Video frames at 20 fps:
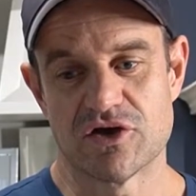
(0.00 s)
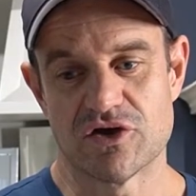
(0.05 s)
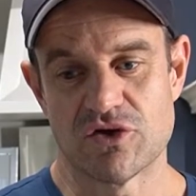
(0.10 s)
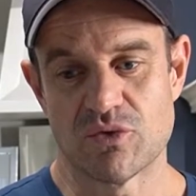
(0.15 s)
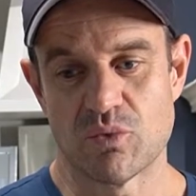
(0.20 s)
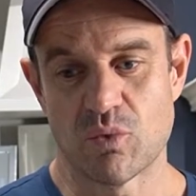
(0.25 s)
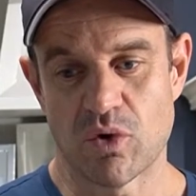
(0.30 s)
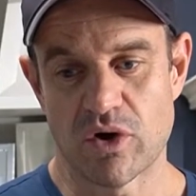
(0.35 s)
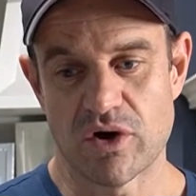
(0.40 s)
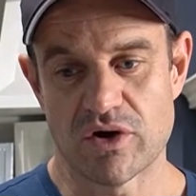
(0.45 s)

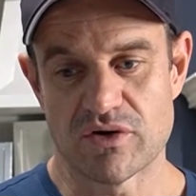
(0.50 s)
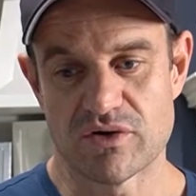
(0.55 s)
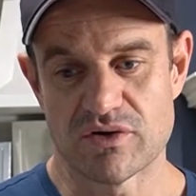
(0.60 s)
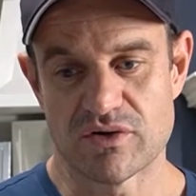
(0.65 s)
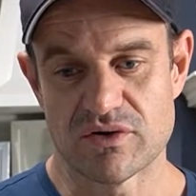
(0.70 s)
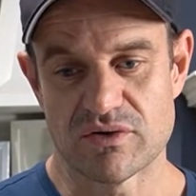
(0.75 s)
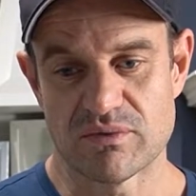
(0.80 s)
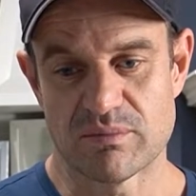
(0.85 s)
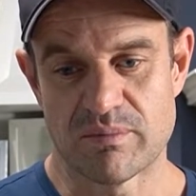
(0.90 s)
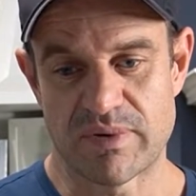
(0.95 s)
you
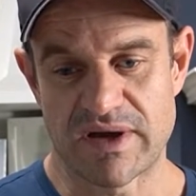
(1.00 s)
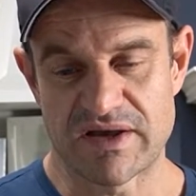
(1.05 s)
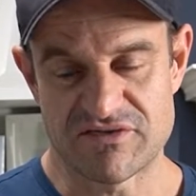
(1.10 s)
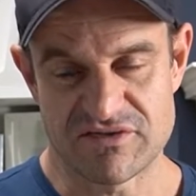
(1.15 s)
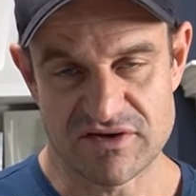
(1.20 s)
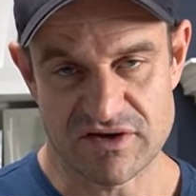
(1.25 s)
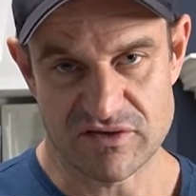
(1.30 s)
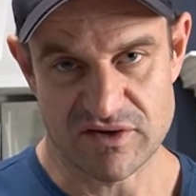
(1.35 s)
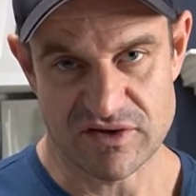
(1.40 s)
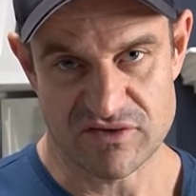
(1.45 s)
want
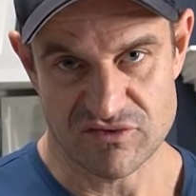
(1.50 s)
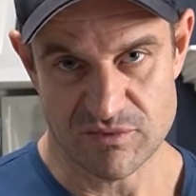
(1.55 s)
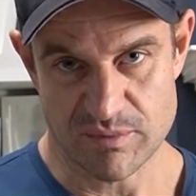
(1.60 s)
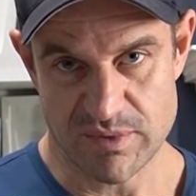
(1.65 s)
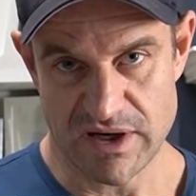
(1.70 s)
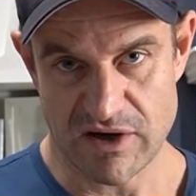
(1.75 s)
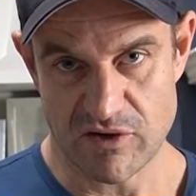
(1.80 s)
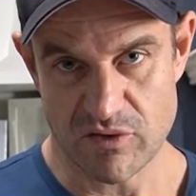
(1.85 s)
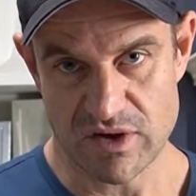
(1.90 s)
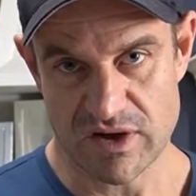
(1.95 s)
basically to
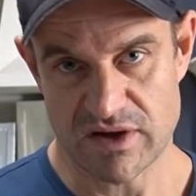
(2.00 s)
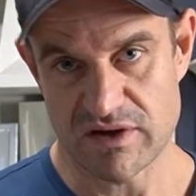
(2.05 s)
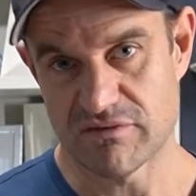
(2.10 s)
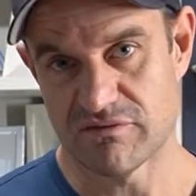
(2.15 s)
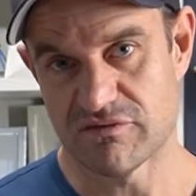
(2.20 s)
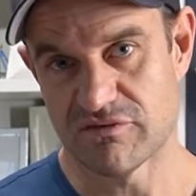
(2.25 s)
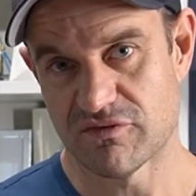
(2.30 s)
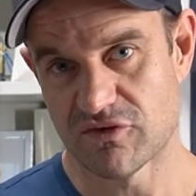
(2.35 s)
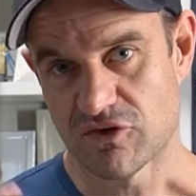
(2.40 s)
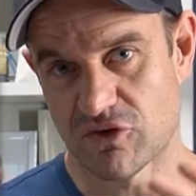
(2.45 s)
be able to
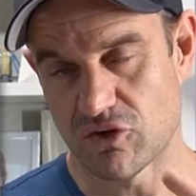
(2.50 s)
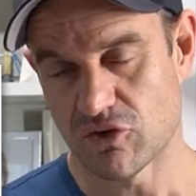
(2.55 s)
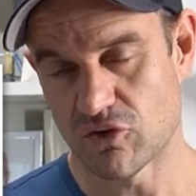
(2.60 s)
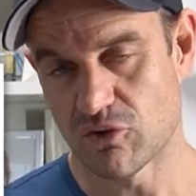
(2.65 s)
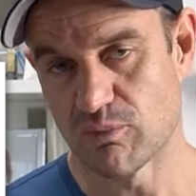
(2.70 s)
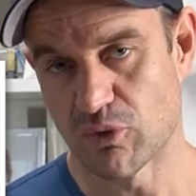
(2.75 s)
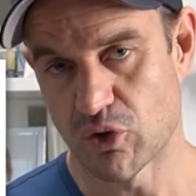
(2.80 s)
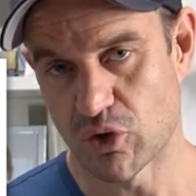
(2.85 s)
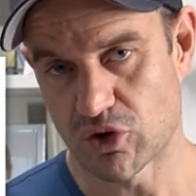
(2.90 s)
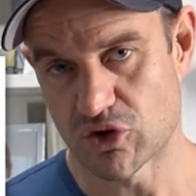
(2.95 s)
give
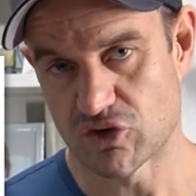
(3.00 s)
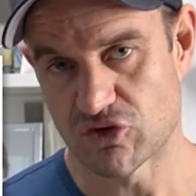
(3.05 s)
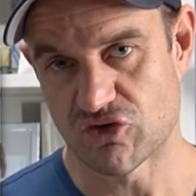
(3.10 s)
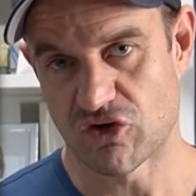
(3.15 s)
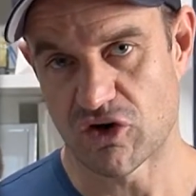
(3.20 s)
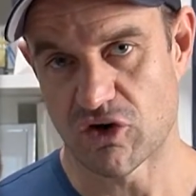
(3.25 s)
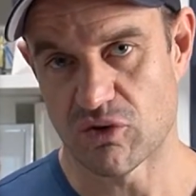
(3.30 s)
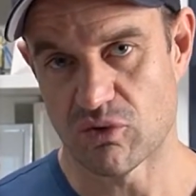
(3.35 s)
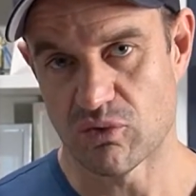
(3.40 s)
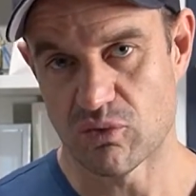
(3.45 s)
Google more
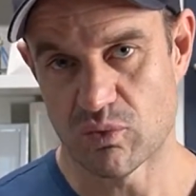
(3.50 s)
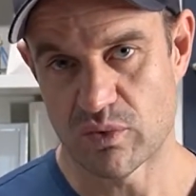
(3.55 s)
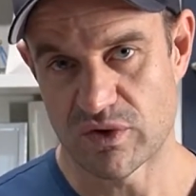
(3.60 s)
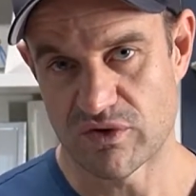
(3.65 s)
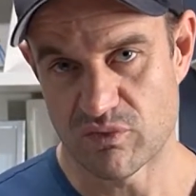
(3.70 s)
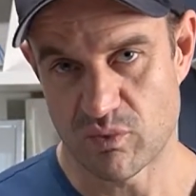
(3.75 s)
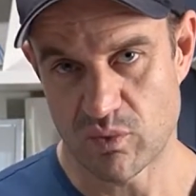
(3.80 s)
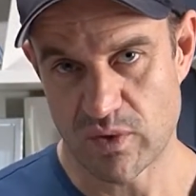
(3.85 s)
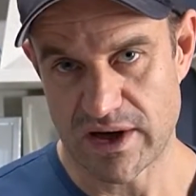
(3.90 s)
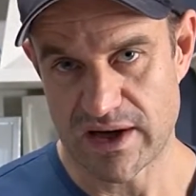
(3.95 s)
control
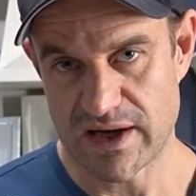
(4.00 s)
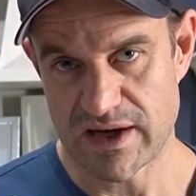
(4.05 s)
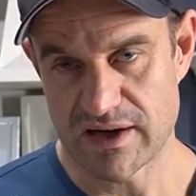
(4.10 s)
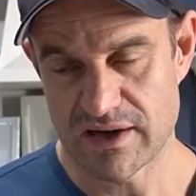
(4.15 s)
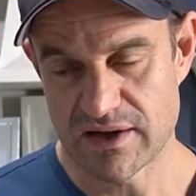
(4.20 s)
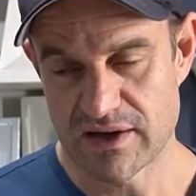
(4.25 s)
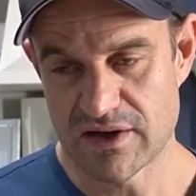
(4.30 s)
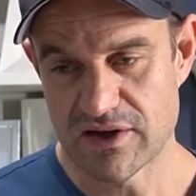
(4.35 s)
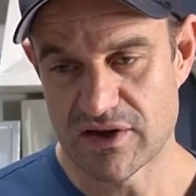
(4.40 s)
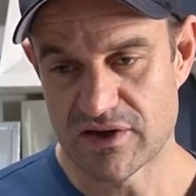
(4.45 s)
with
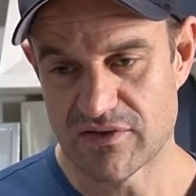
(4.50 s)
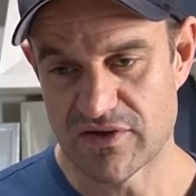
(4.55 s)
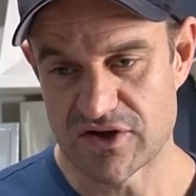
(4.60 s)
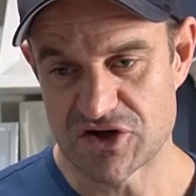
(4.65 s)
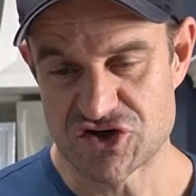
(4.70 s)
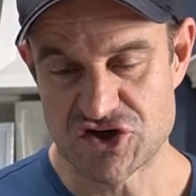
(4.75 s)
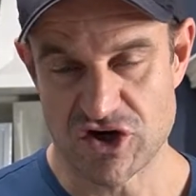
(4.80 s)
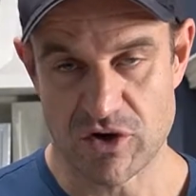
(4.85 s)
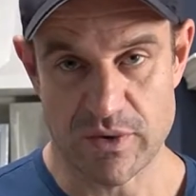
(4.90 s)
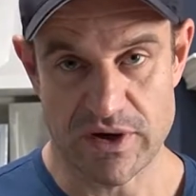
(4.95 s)
where
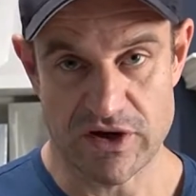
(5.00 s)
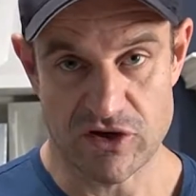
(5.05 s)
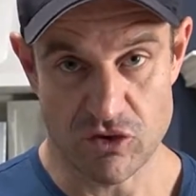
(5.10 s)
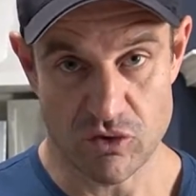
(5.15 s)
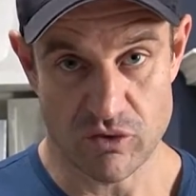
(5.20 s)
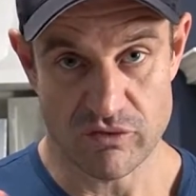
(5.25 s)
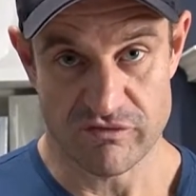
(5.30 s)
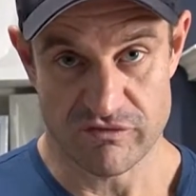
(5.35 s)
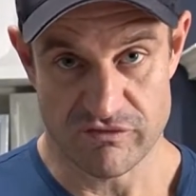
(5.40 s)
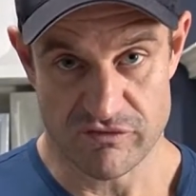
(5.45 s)
they're showing
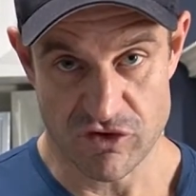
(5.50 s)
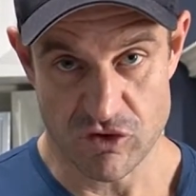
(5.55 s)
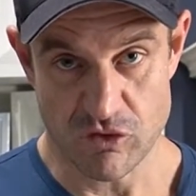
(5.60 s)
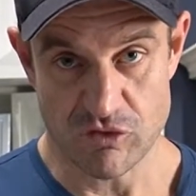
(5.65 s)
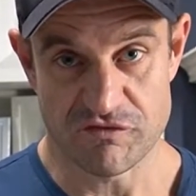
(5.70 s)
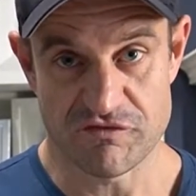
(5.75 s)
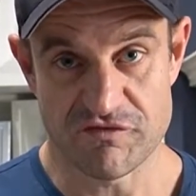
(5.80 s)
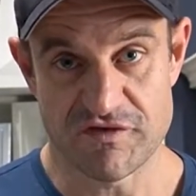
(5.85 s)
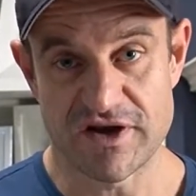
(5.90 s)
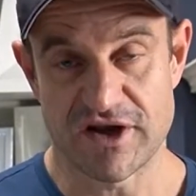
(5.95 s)

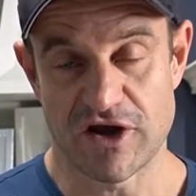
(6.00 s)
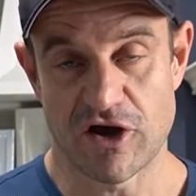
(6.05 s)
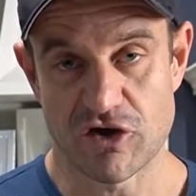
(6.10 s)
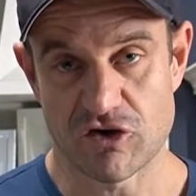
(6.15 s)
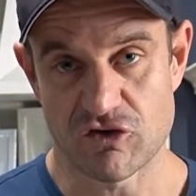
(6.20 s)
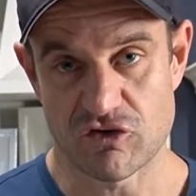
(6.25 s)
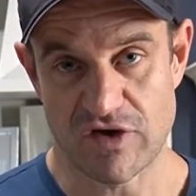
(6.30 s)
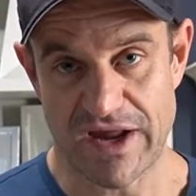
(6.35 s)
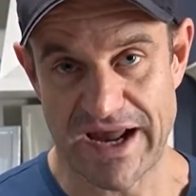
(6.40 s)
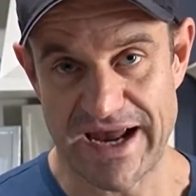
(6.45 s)
your
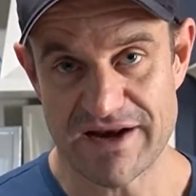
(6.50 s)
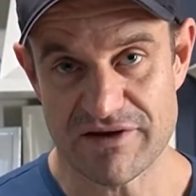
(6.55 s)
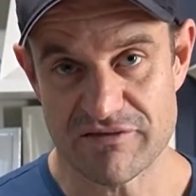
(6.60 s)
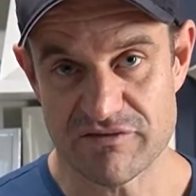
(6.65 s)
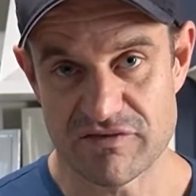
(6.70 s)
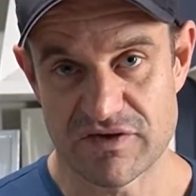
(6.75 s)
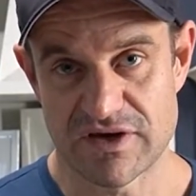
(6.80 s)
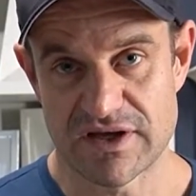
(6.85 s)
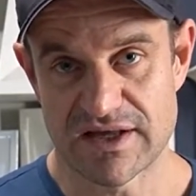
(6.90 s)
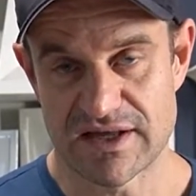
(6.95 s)
video
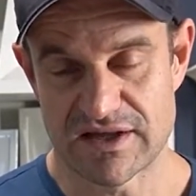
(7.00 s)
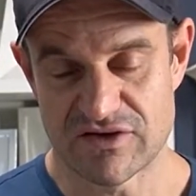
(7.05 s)
creative.